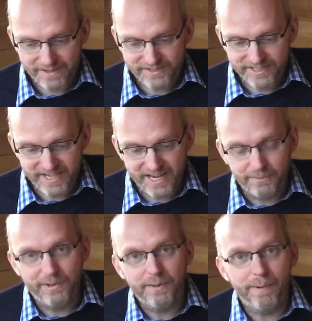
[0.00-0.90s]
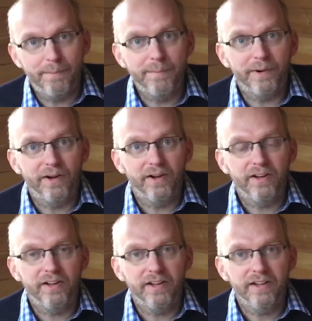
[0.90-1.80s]
today we remember
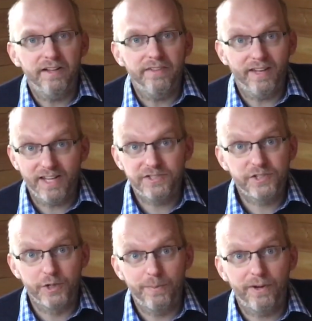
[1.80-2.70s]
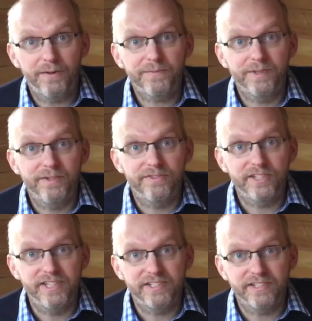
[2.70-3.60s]
the Last Supper of
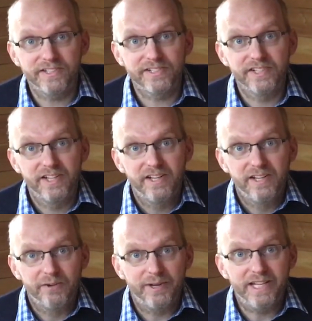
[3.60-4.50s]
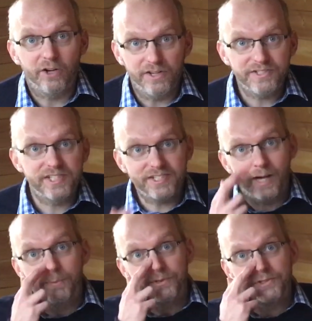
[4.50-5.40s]
Jesus, when he got his
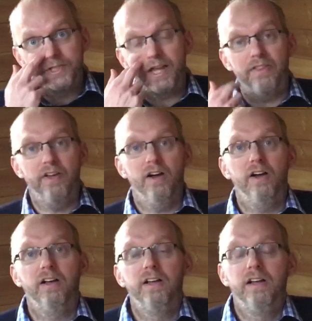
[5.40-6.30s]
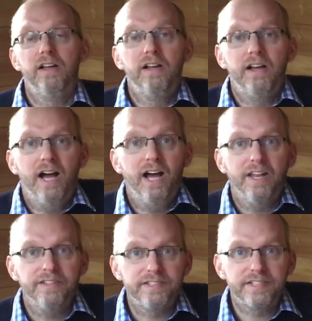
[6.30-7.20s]
disciples together
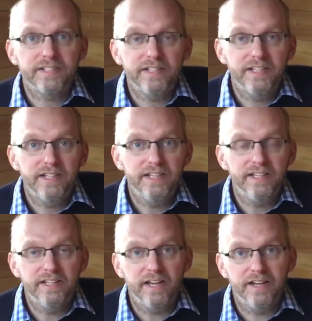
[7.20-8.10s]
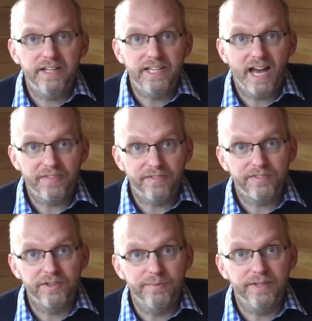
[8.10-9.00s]
and he gathered
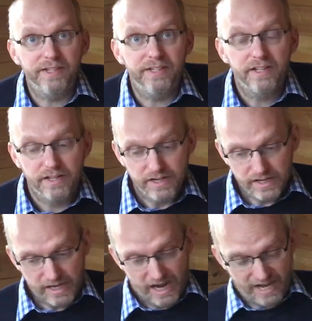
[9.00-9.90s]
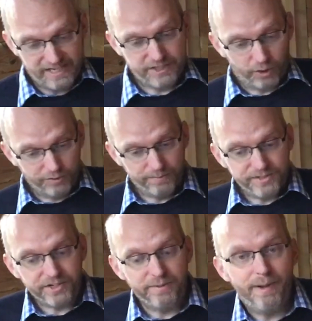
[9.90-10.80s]
them and he told them
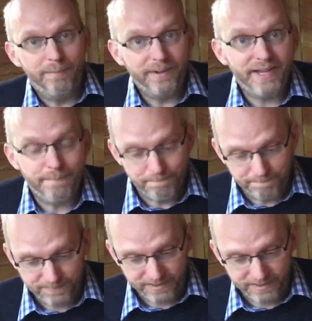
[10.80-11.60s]
to remember him